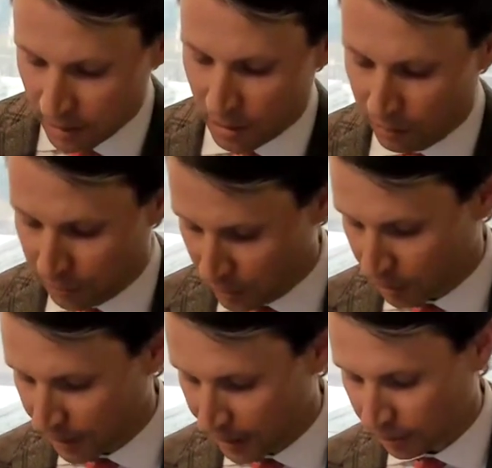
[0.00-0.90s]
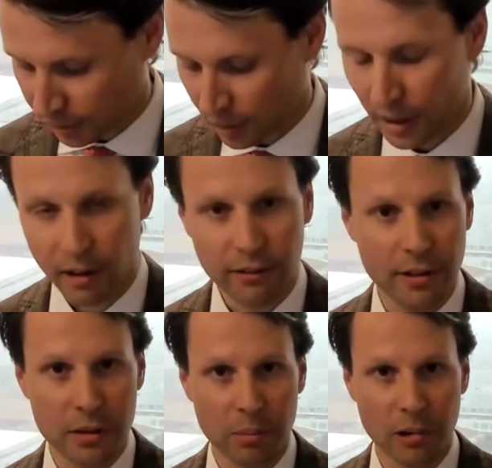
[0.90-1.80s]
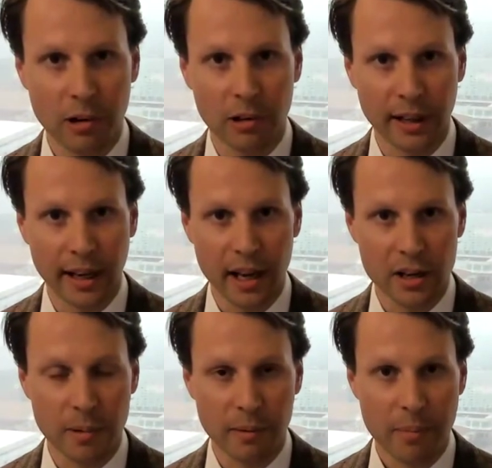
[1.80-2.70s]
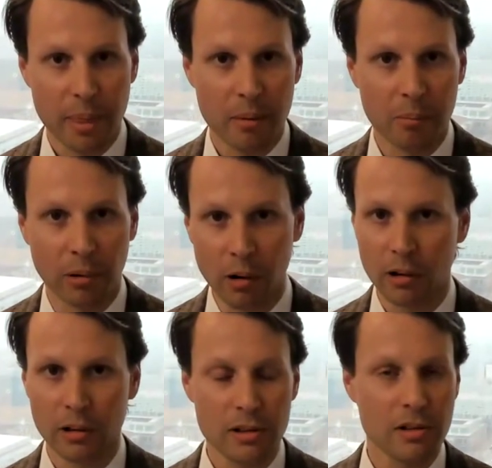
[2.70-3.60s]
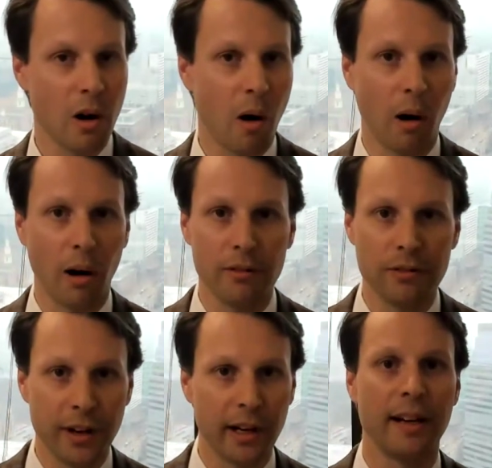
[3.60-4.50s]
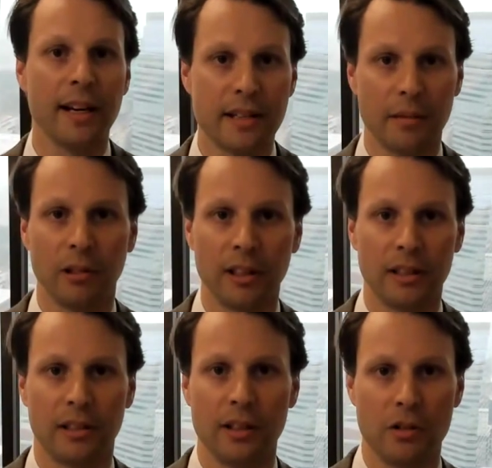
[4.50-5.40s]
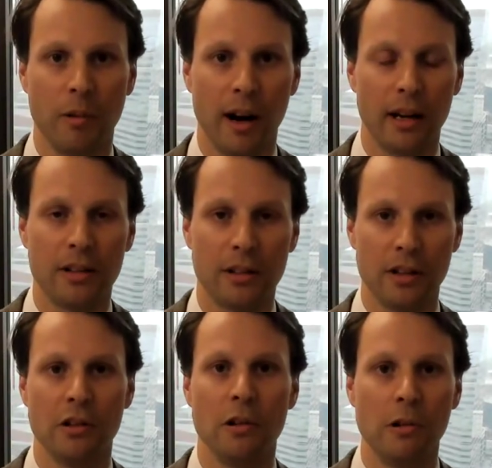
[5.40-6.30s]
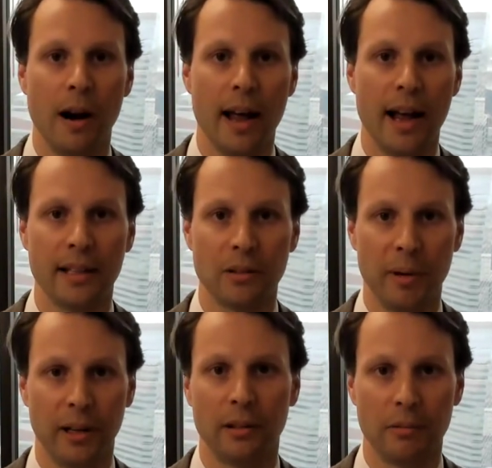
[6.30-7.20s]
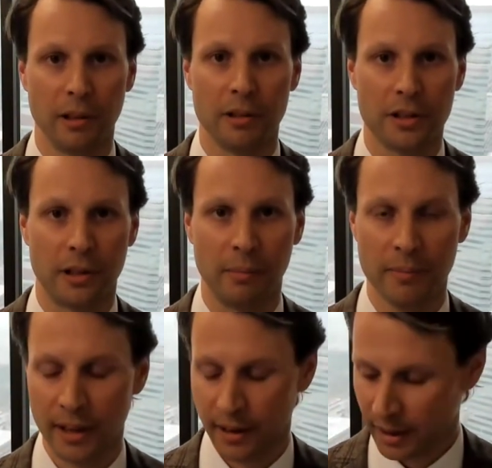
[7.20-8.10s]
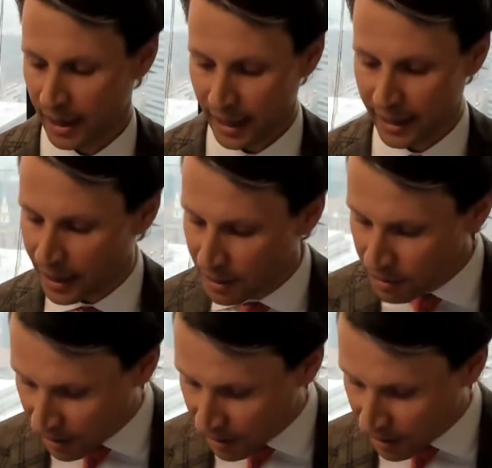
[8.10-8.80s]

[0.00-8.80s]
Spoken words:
So firstly, I'll start off with the broker engagement. Brokers are very similarly situated to you as a Maryland Realtor. Again, you